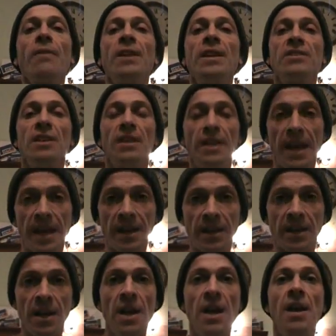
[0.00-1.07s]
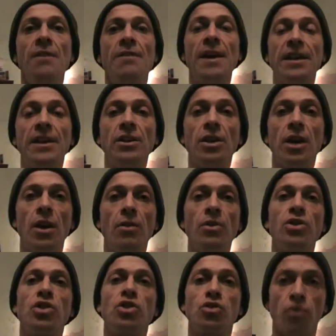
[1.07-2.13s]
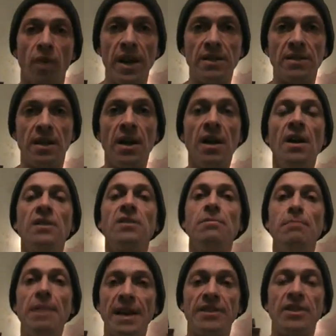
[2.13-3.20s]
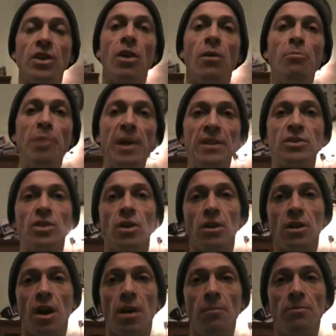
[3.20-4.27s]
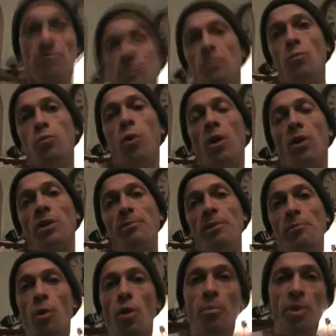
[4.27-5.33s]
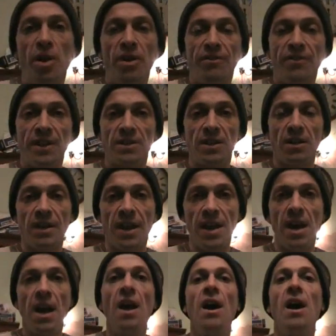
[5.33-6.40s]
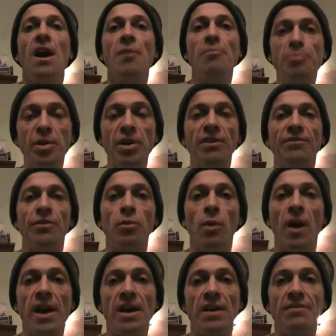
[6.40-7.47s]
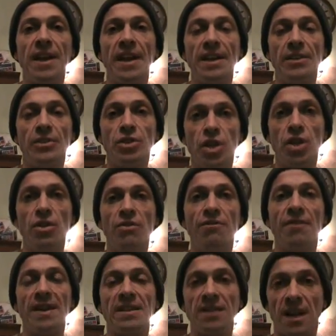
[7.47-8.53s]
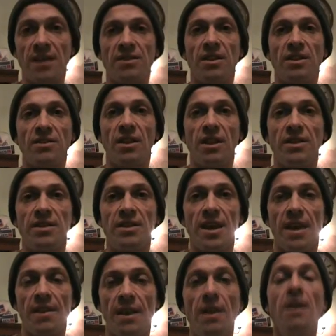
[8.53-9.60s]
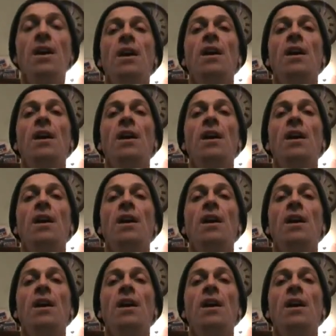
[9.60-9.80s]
There's a link, they can go straight to mixingonbeat.com. What could be more perfect, okay? A beautiful way of getting two fantastic sites together.